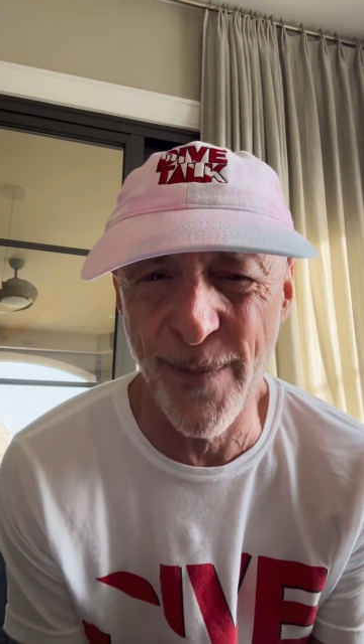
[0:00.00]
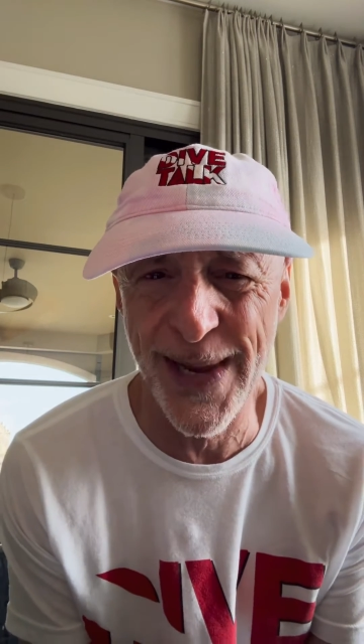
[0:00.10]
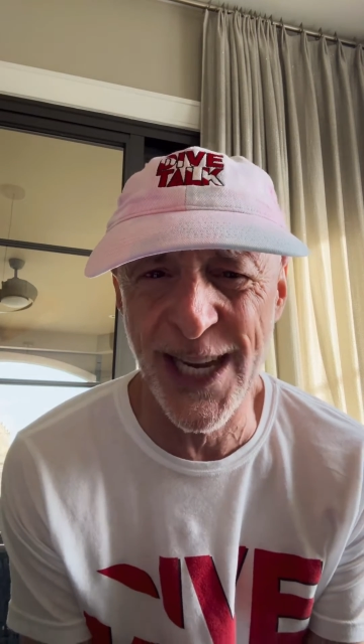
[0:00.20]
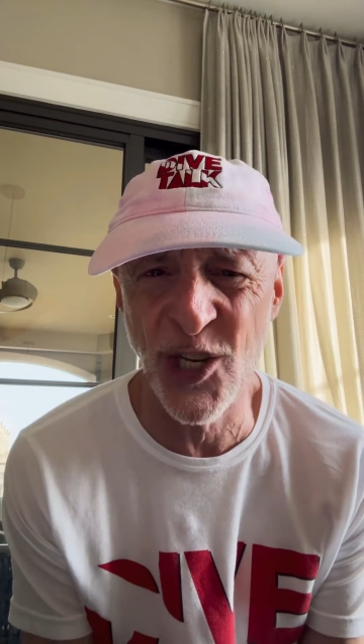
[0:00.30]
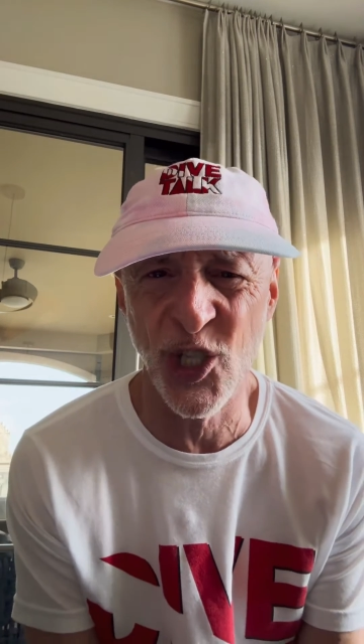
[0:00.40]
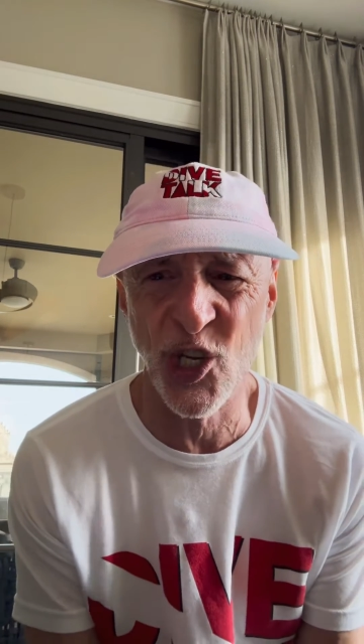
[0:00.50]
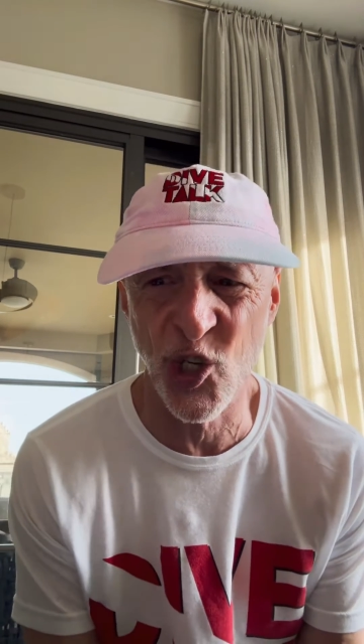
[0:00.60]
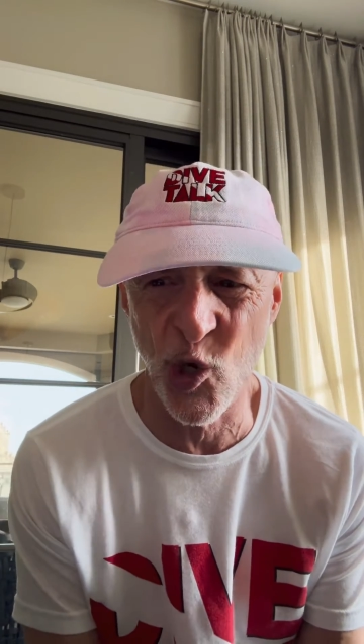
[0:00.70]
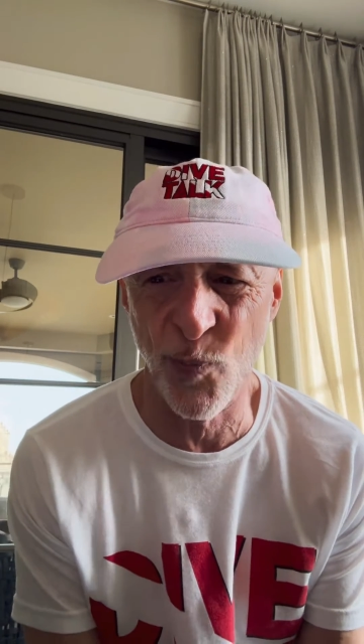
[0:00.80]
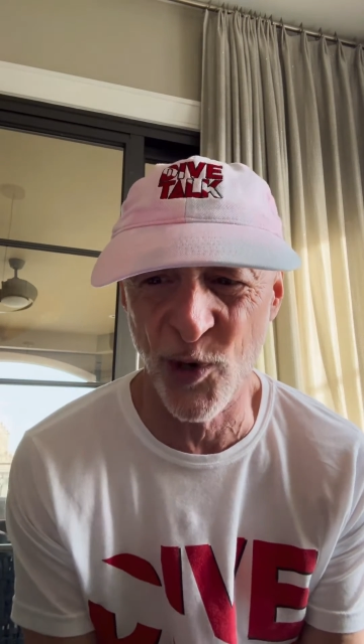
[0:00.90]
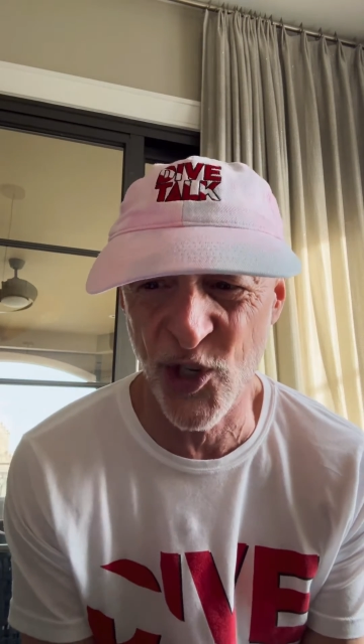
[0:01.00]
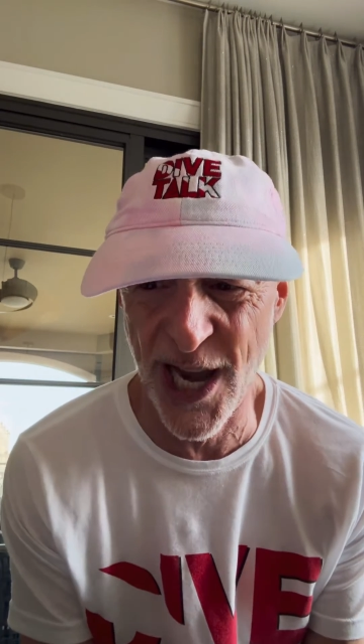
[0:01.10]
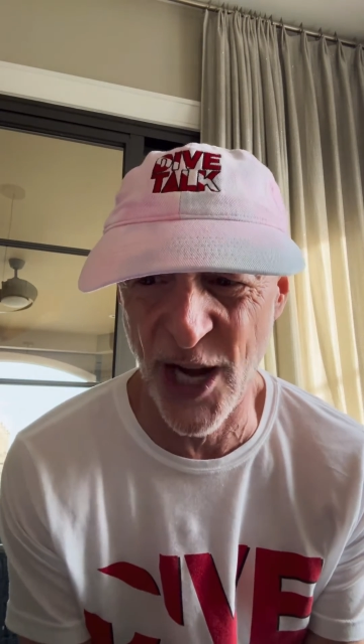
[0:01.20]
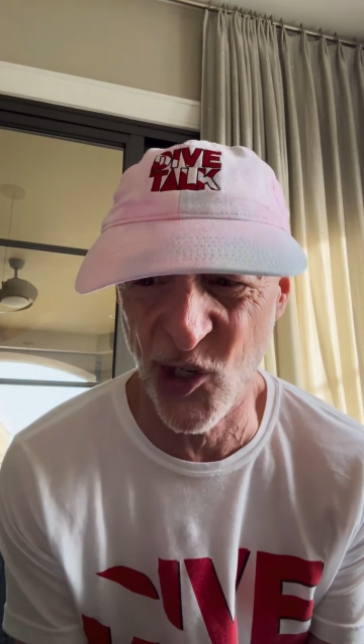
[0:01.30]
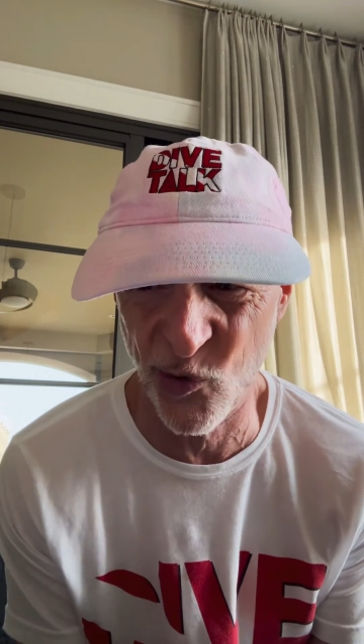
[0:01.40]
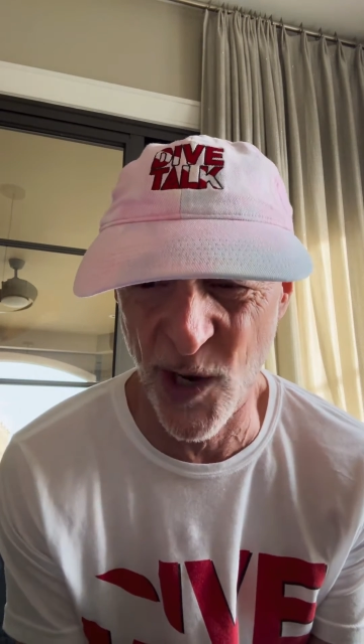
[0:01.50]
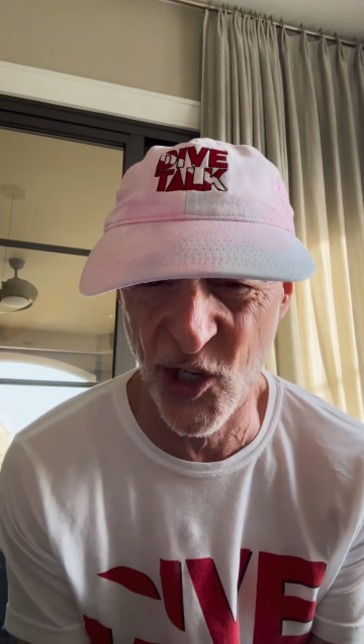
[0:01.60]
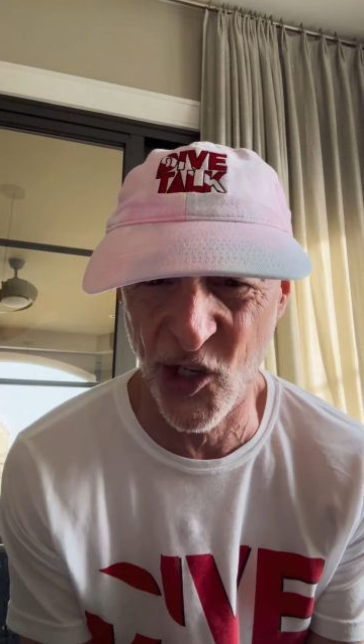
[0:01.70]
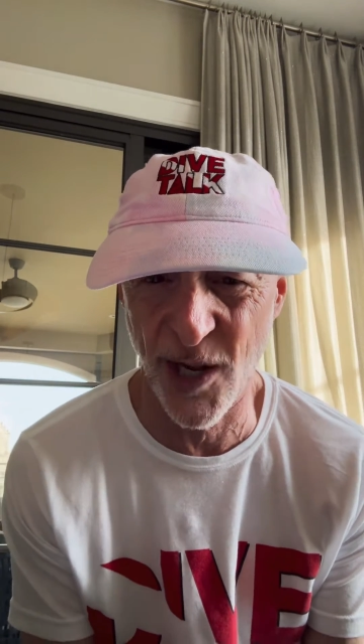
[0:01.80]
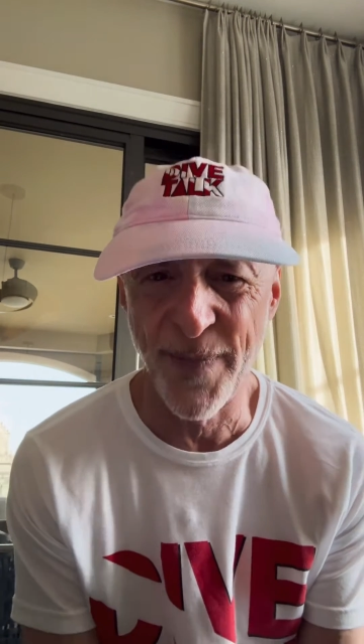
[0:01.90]
It means the
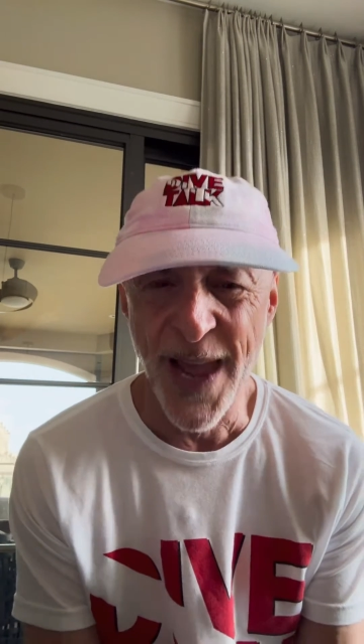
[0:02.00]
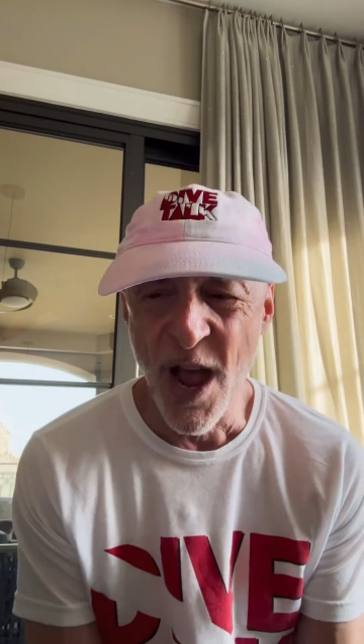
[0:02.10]
supersaturation